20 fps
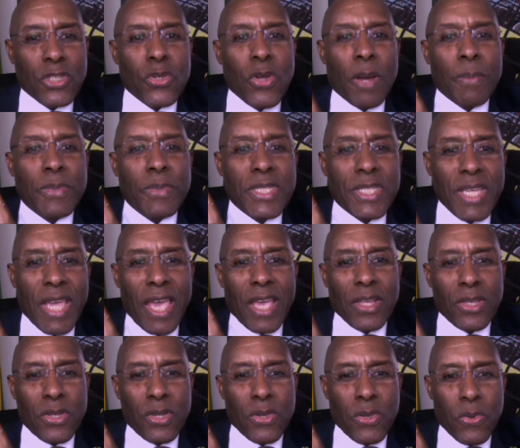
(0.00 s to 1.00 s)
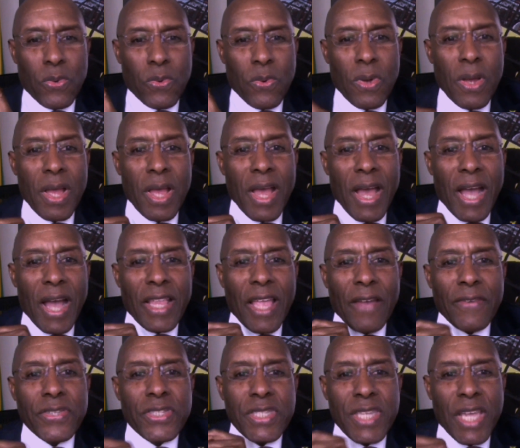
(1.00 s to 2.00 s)
So I'm saying to you, and
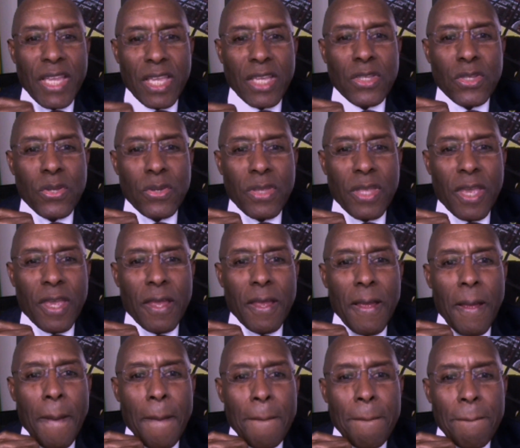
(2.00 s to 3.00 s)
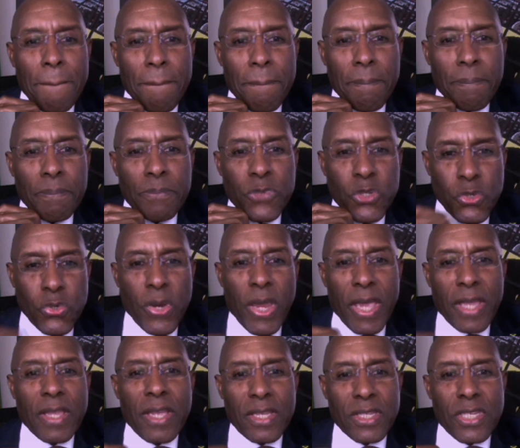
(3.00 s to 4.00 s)
I've said it to the
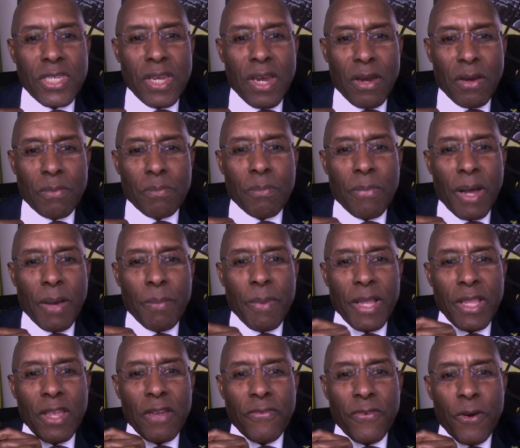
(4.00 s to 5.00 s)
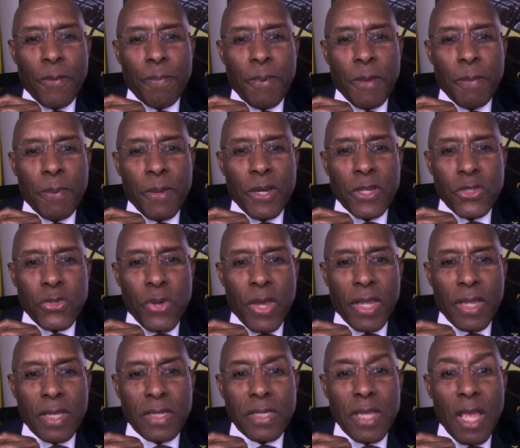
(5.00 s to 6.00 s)
traders here, many of our people are
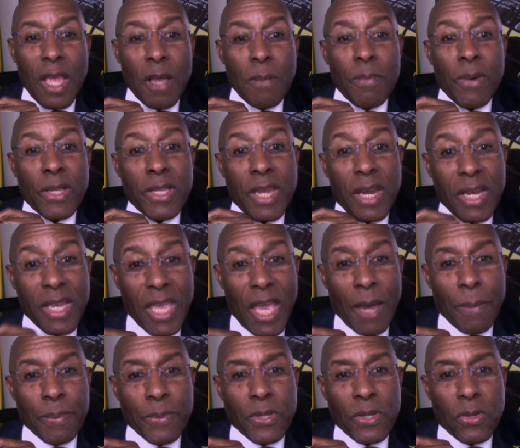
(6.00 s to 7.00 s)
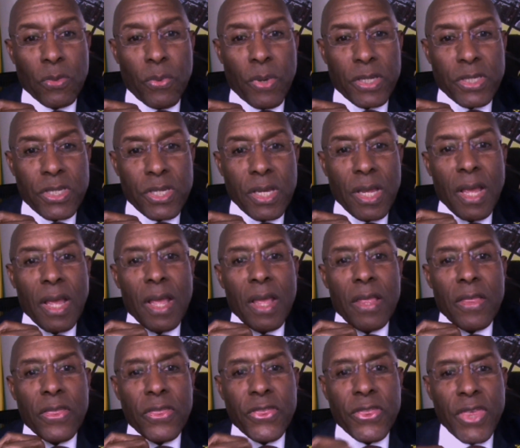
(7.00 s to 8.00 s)
traders, but they're capital rich.
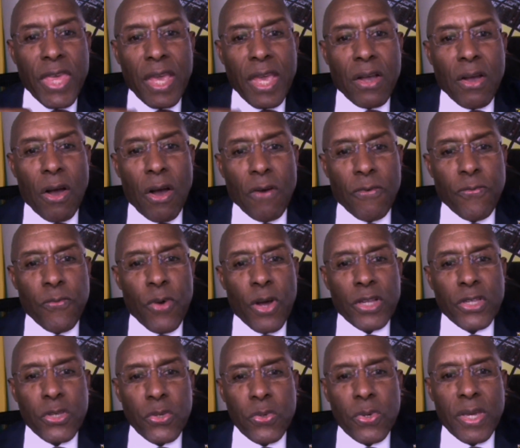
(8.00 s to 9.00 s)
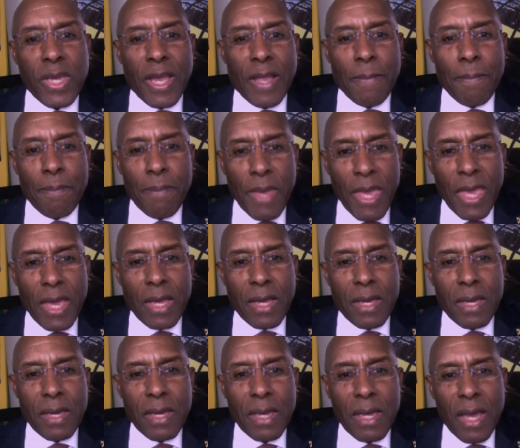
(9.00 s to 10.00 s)
Think of what you can
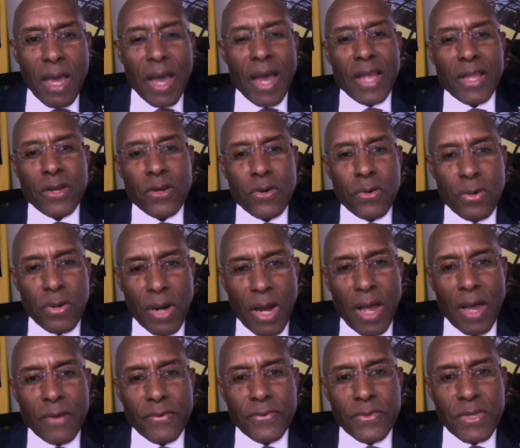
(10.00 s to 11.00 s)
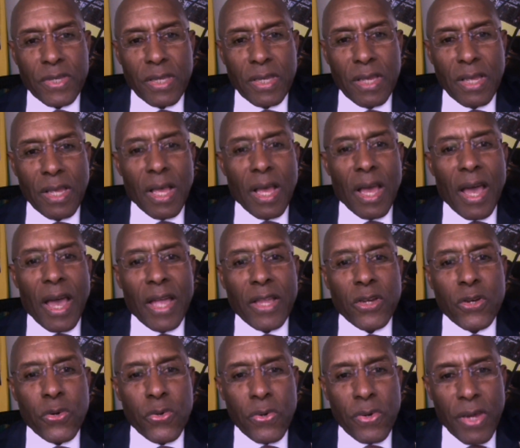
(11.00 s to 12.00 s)
make and craft
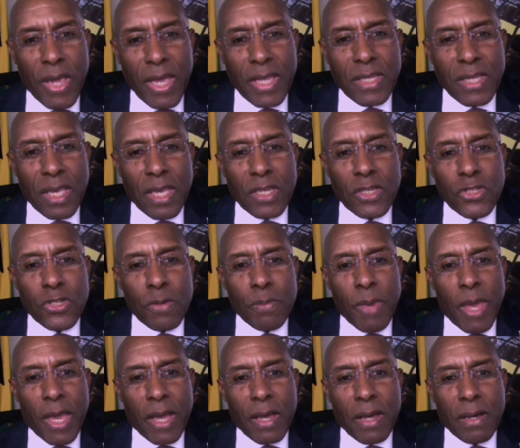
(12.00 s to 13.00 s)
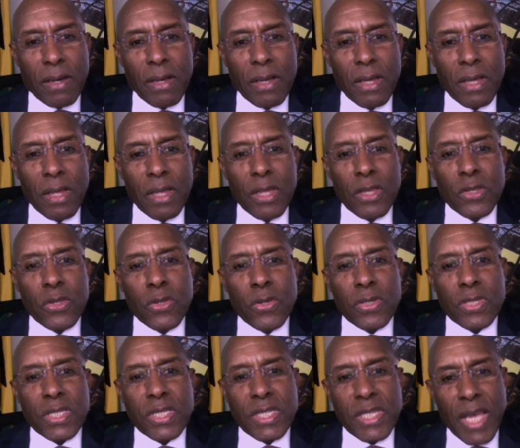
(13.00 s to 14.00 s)
and create in Jamaica to
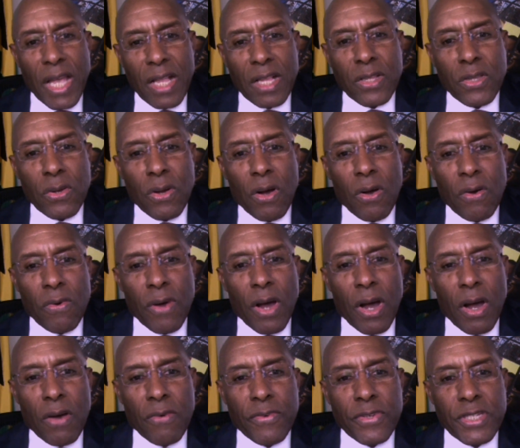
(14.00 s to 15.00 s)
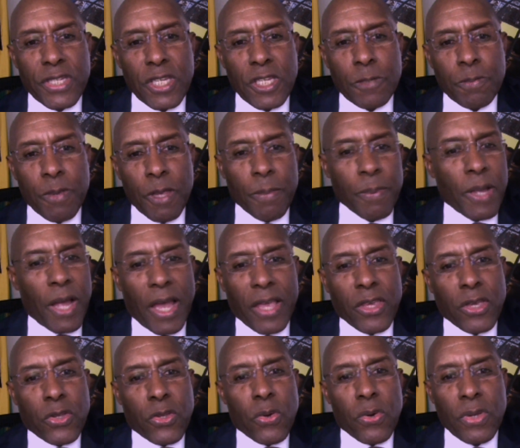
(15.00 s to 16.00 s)
sell to overseas people, and
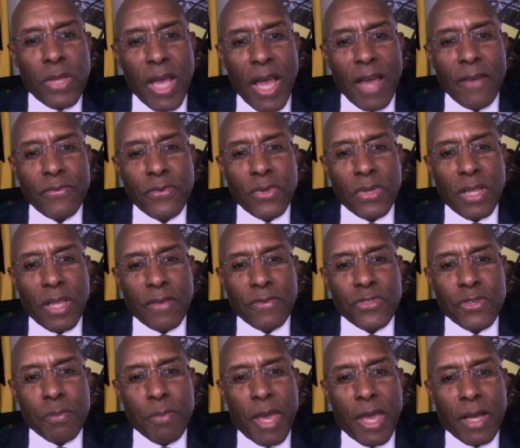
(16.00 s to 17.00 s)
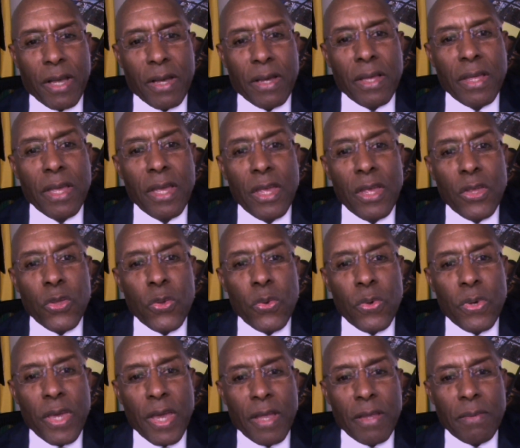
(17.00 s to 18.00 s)
you don't have to leave Jamaica.
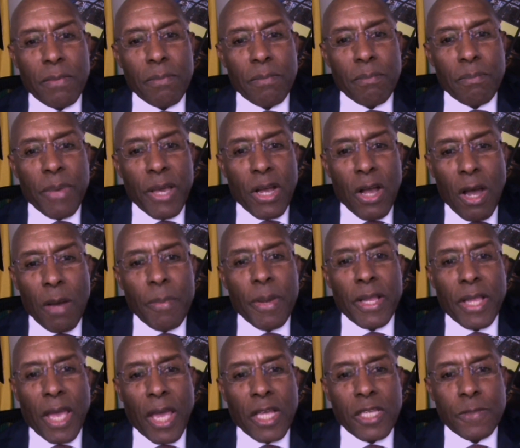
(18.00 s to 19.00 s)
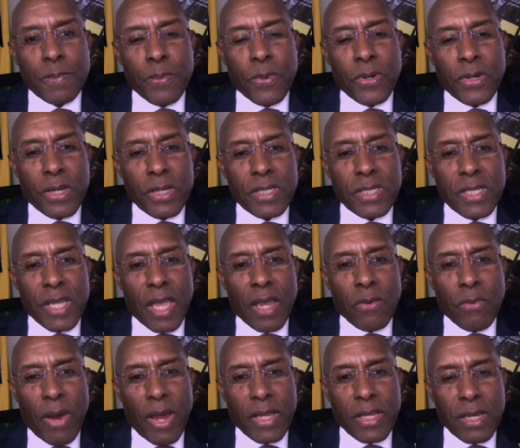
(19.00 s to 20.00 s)
You can become an exporter
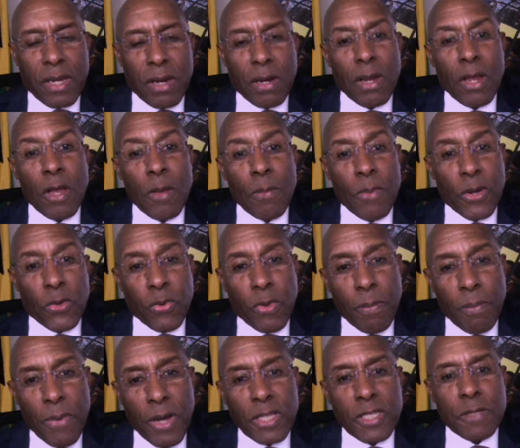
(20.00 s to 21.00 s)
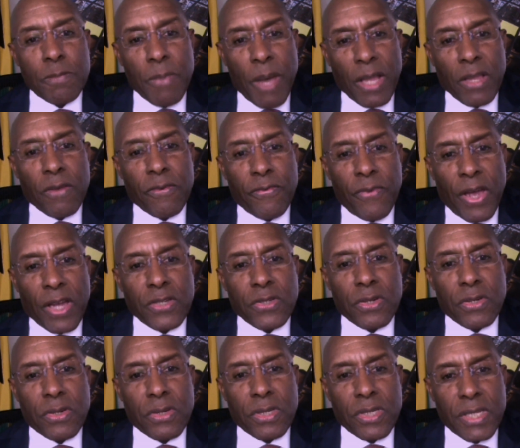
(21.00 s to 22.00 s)
staying right here, but we must
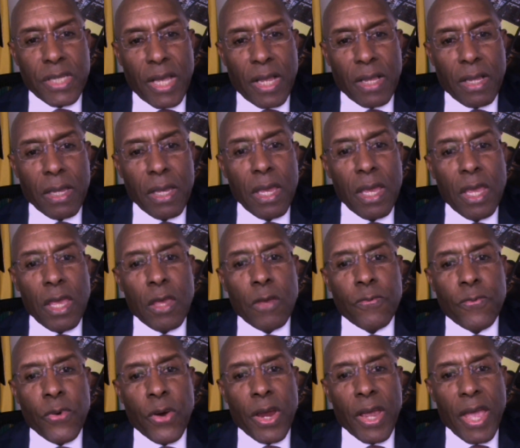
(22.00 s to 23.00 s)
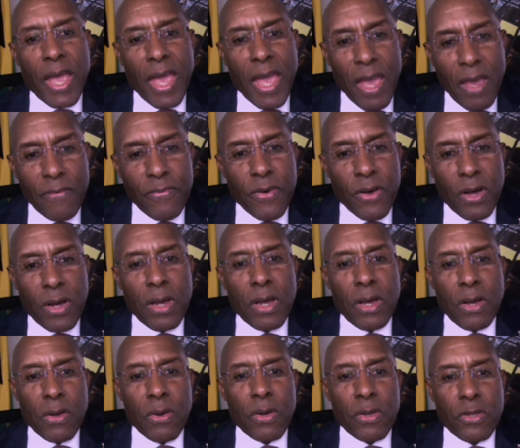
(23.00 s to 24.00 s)
manufacture to sell. If we're ever
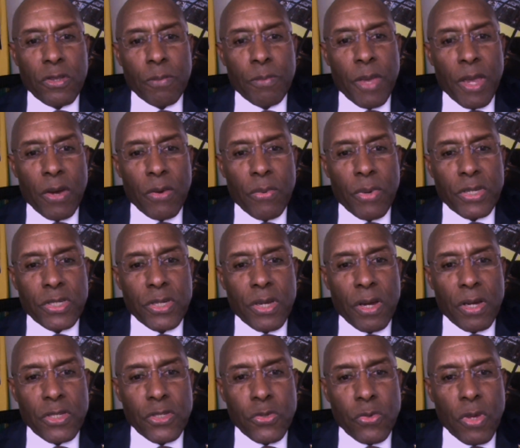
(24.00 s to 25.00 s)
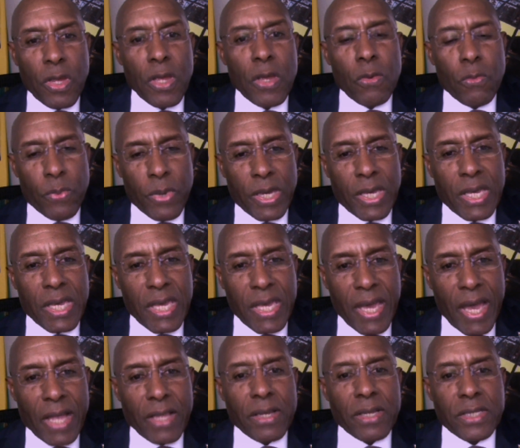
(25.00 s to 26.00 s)
going to be a rich country, we
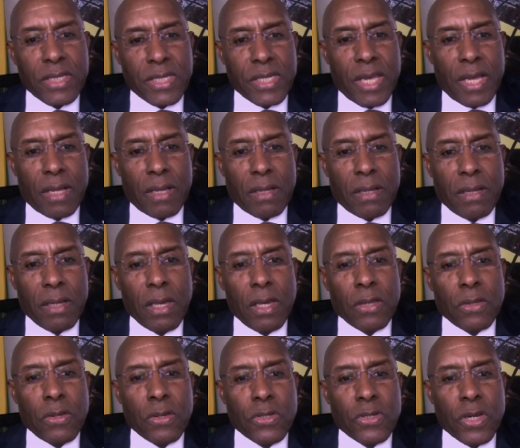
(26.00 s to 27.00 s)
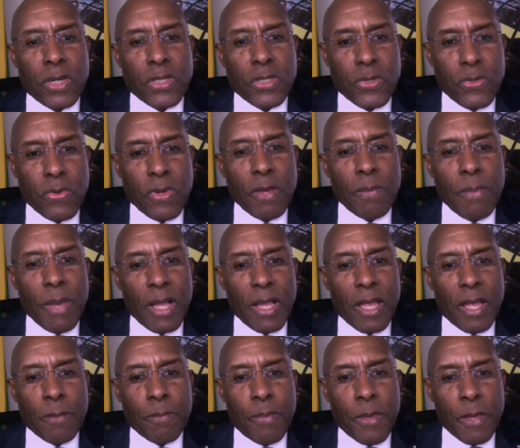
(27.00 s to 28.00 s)
cannot sell to just 3
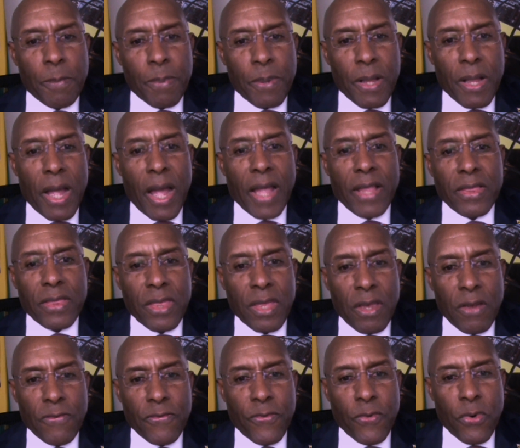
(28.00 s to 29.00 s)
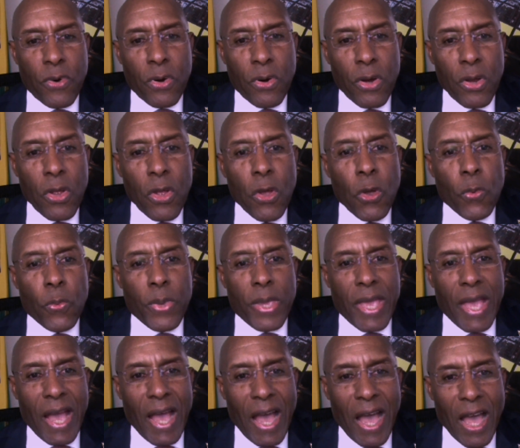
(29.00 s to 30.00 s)
million people, and therefore
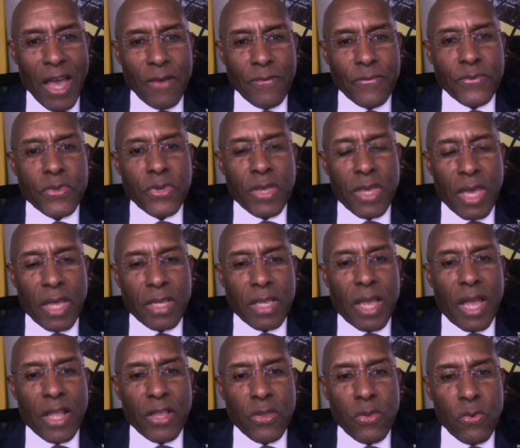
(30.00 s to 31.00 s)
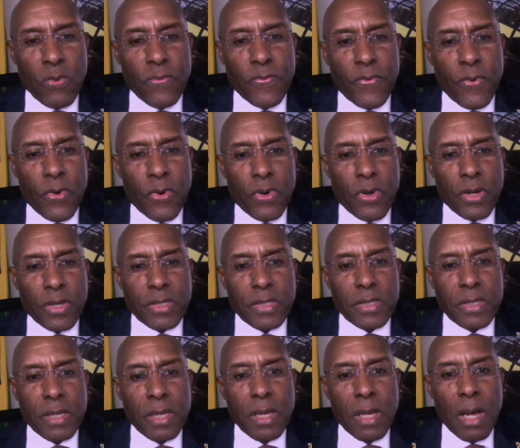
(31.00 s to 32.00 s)
we have to get a new
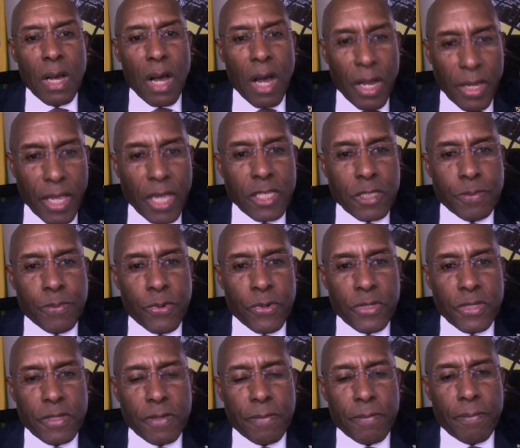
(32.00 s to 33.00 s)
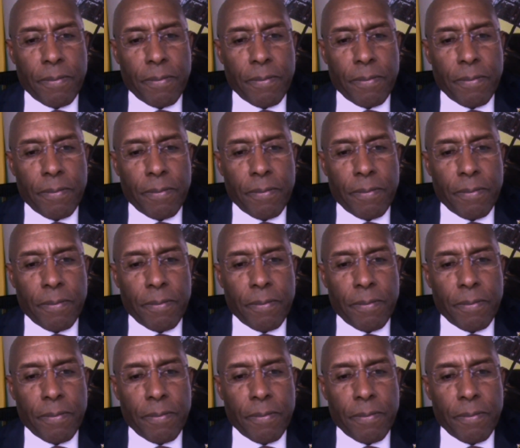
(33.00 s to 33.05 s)
focus on exports.